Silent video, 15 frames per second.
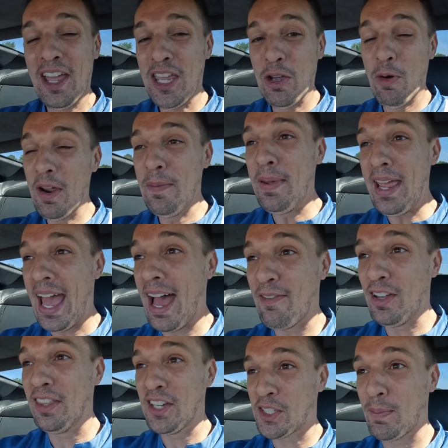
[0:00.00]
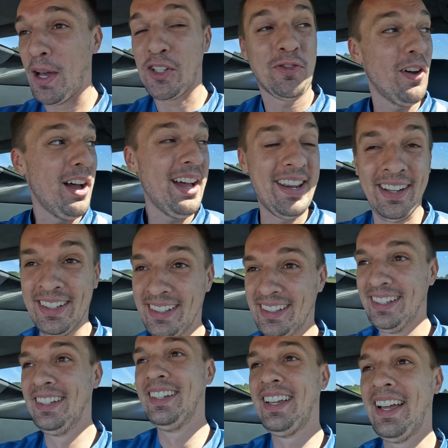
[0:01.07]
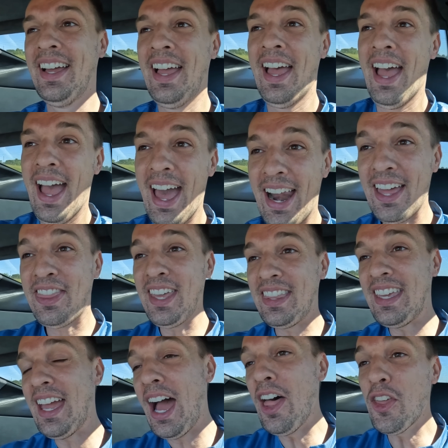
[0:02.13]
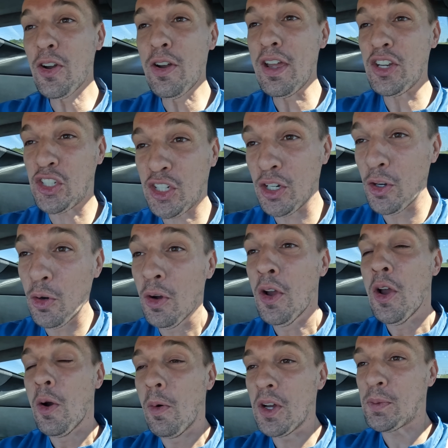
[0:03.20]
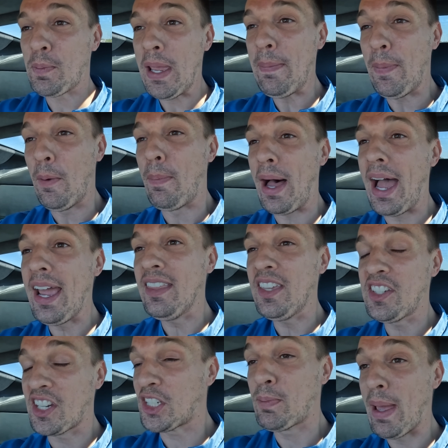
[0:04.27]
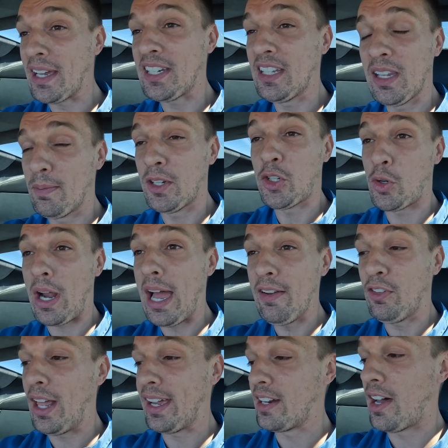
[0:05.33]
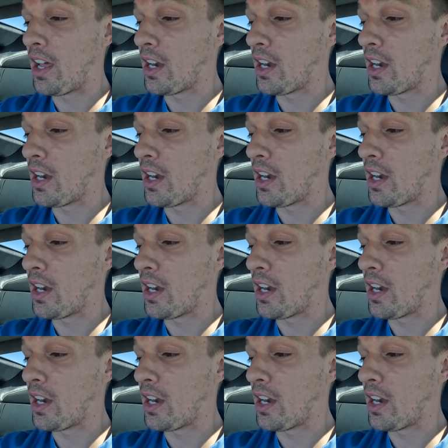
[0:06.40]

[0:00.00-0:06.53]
you wouldn't be having this much fun. And I think the other issue was people buying these expecting them to drive like an